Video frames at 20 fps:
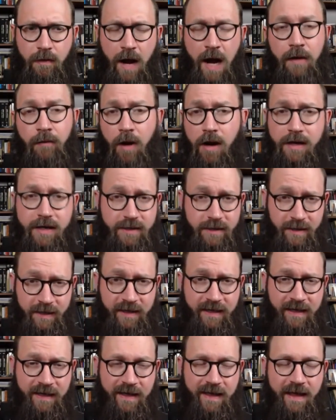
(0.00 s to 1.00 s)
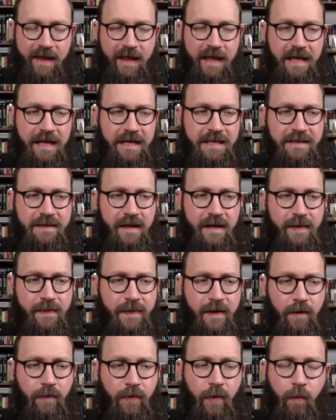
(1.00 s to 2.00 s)
ironically, is
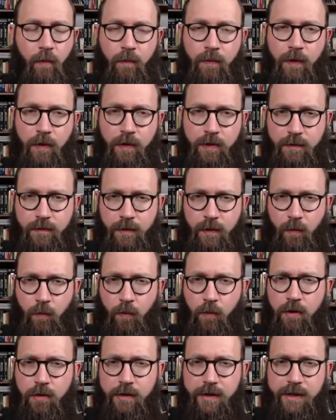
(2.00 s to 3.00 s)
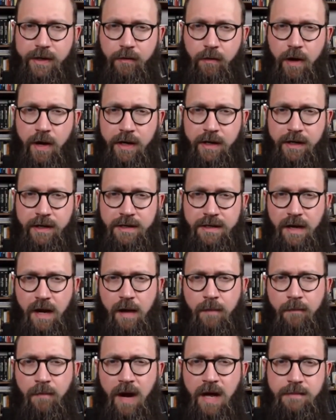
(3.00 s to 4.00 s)
that the, the the the worry right is that
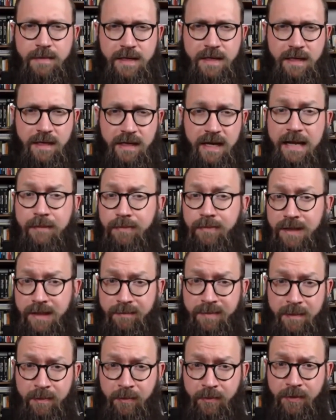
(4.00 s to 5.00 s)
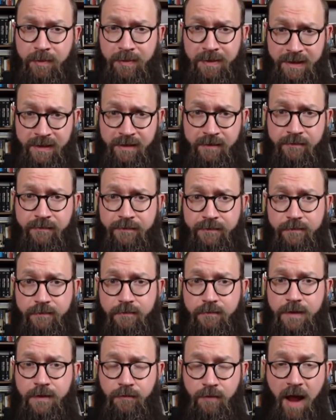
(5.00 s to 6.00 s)
I might be enabling people to believe
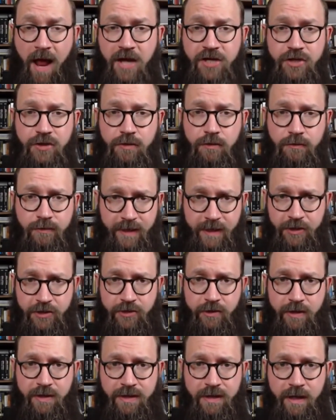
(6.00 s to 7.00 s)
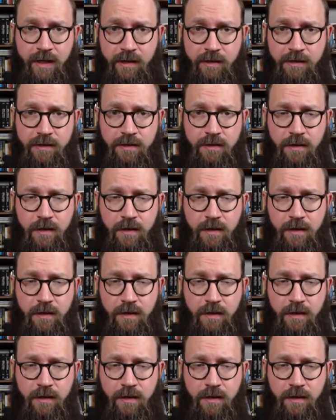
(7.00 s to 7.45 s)
irrational, dangerous things.